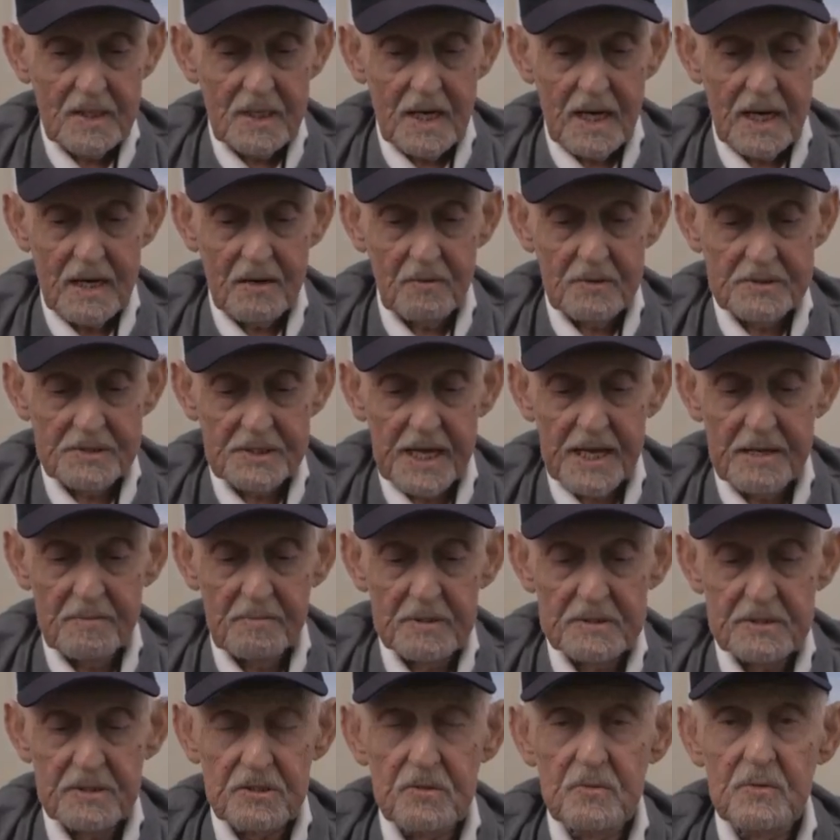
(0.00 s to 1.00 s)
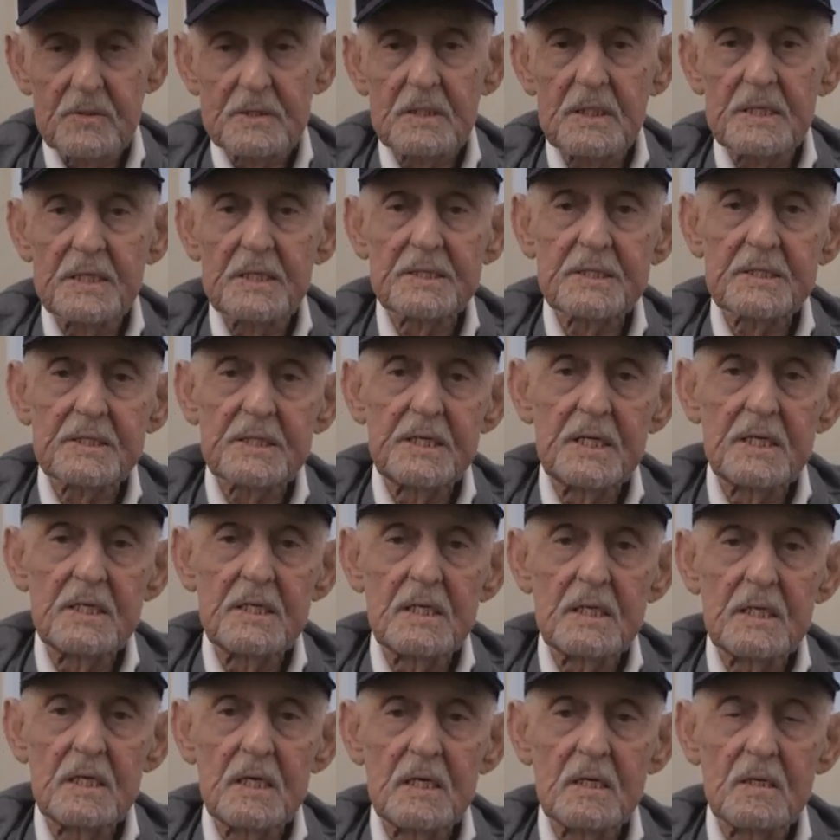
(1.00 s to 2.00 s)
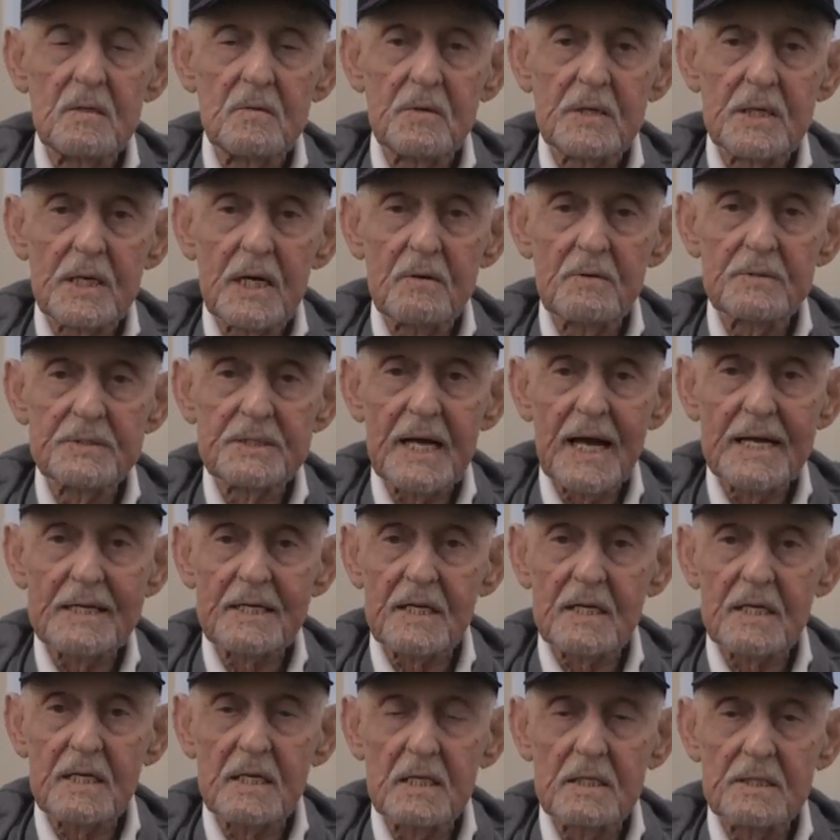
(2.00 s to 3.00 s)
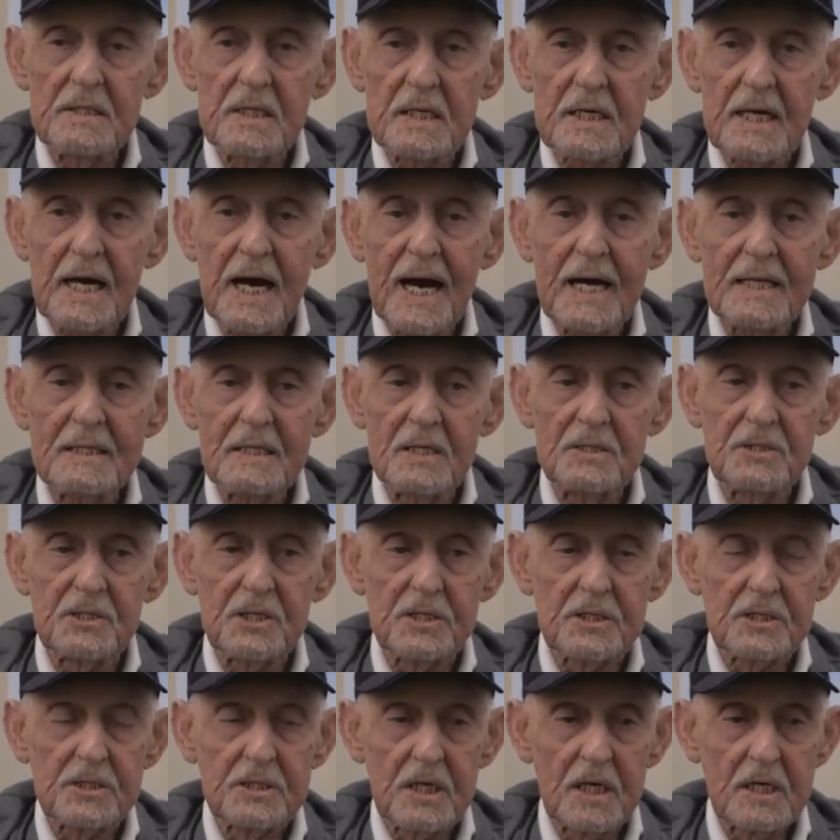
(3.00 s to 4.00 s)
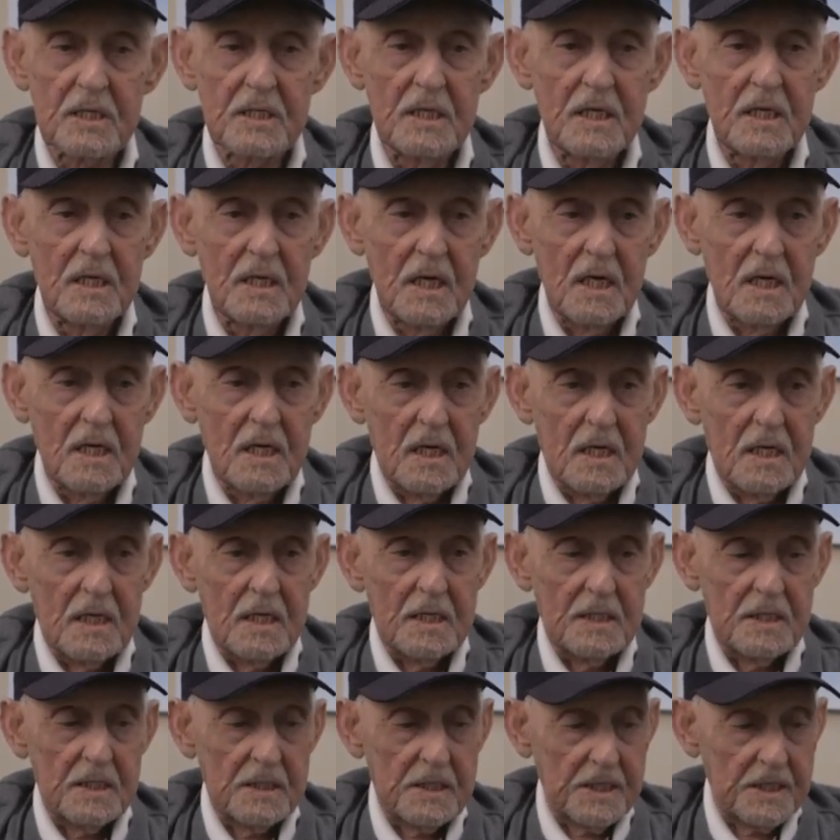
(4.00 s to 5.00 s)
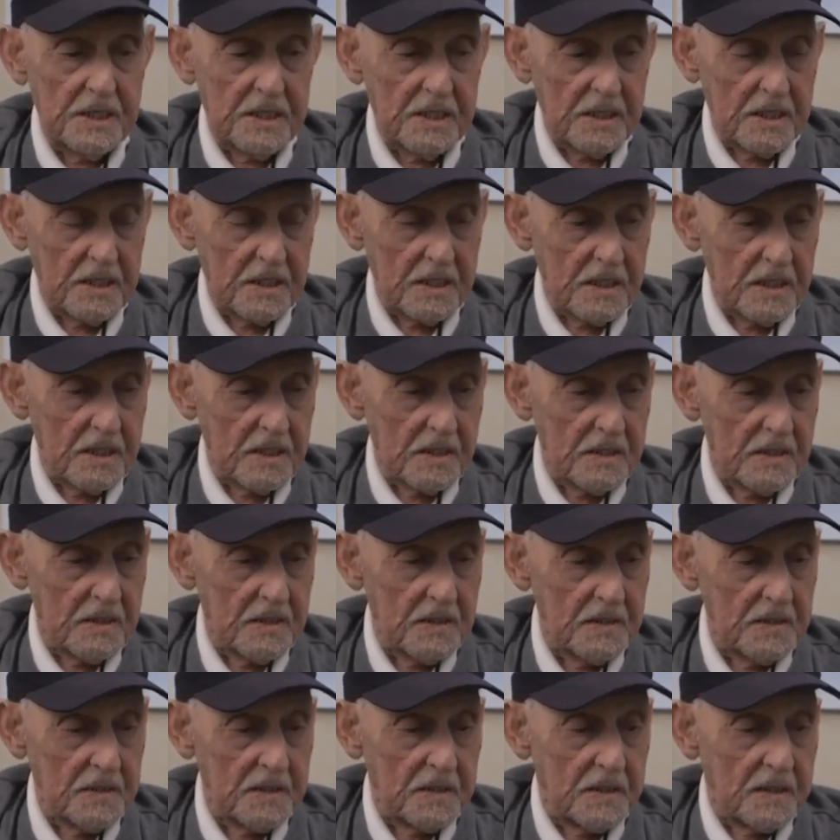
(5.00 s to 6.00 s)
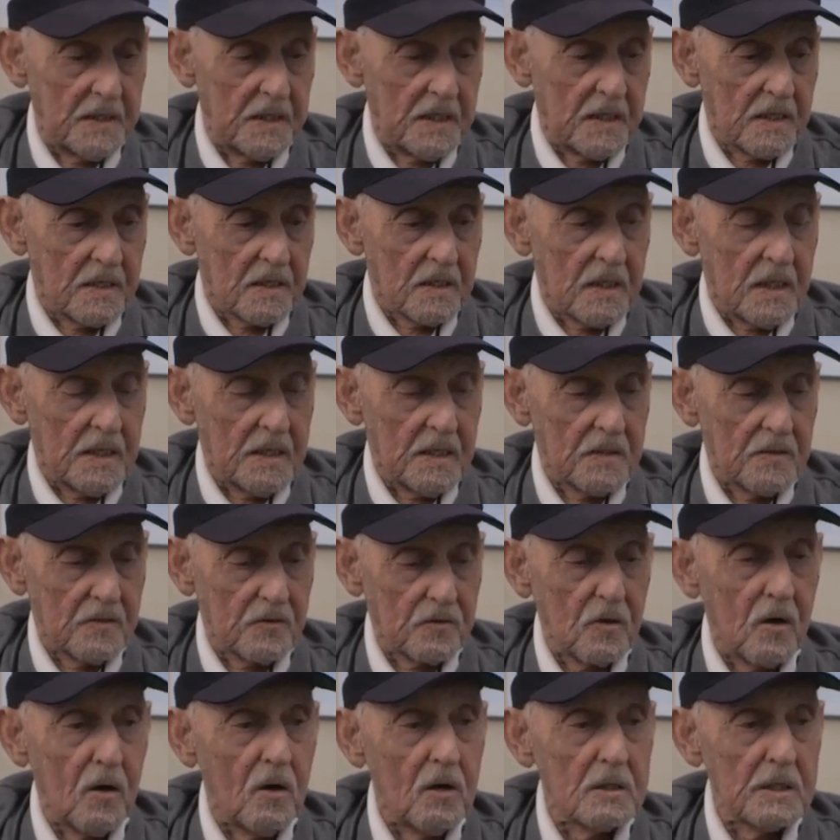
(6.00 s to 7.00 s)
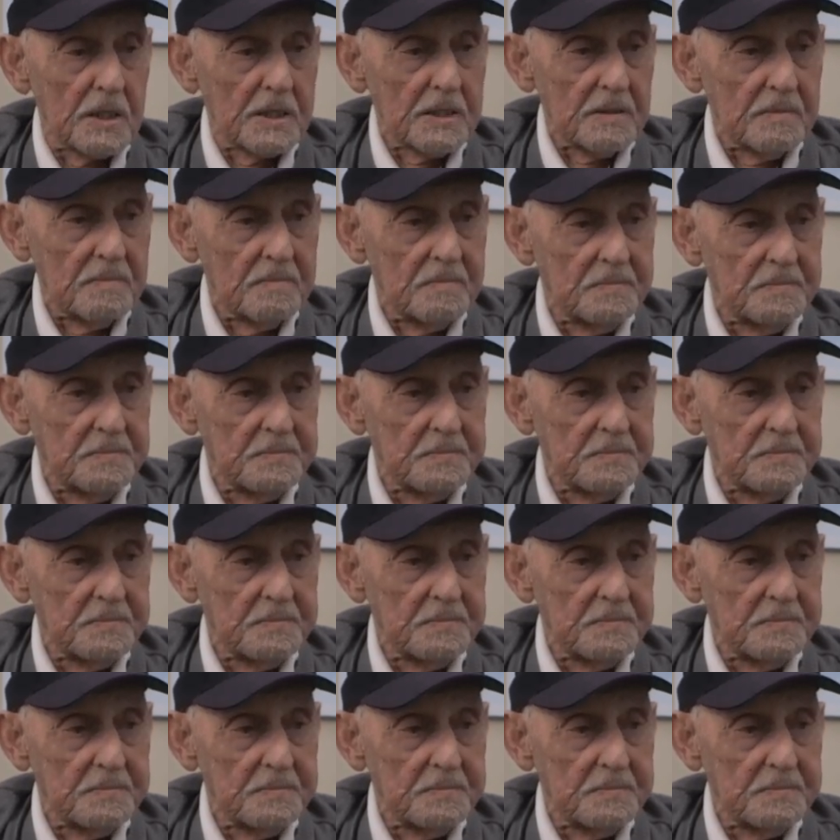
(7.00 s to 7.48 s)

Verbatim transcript: I was able to enlist in uh, when I was at uh, the college at uh, in in, in Raleigh.